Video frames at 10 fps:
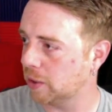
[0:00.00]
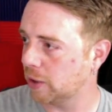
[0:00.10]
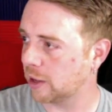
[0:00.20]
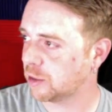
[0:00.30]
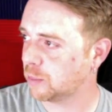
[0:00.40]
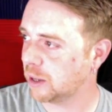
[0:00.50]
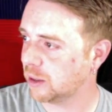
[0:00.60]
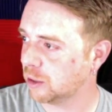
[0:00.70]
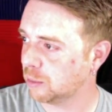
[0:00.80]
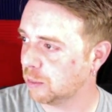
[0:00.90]
so I can speak a
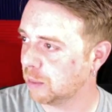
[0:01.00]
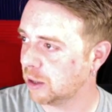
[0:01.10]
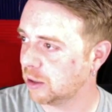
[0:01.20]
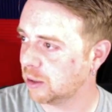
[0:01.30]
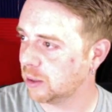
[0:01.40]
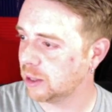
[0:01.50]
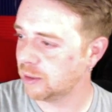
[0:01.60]
little bit better to it.